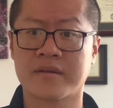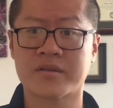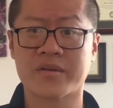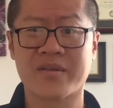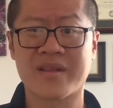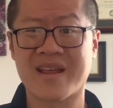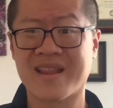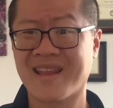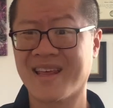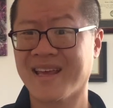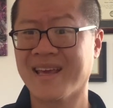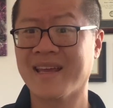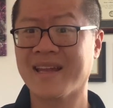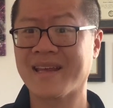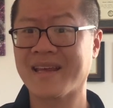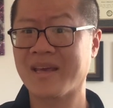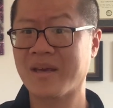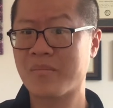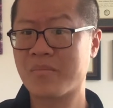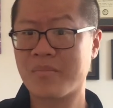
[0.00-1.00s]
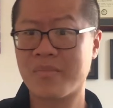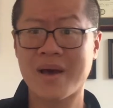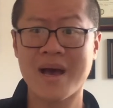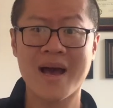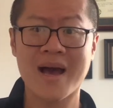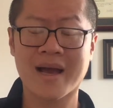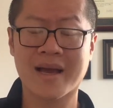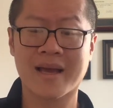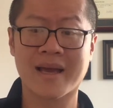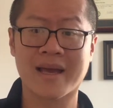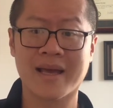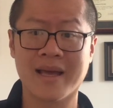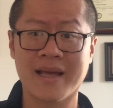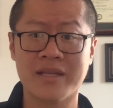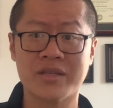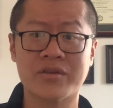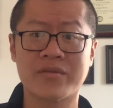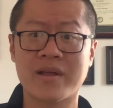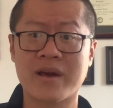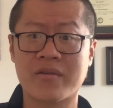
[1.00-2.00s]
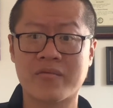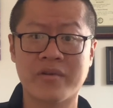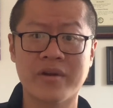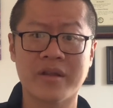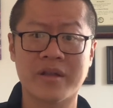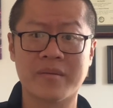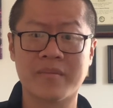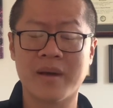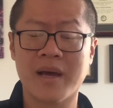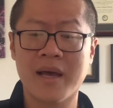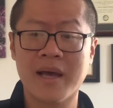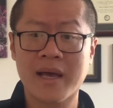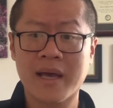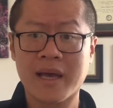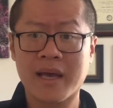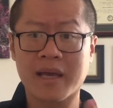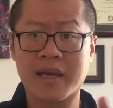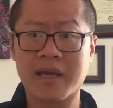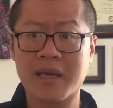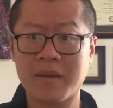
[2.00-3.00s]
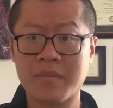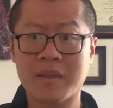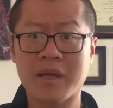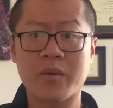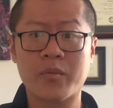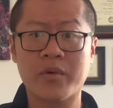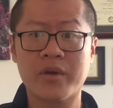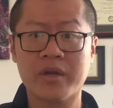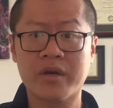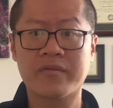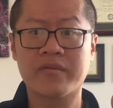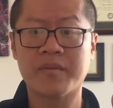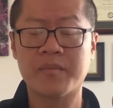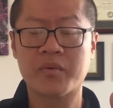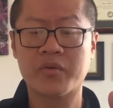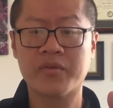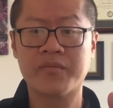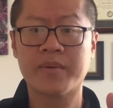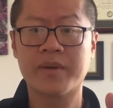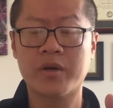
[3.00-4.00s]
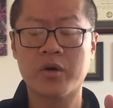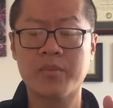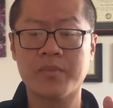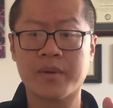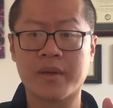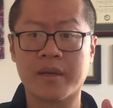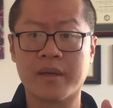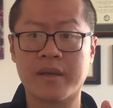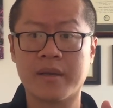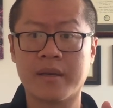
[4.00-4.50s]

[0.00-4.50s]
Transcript: so that they can get back into that rhythm and keep that window of improvement open.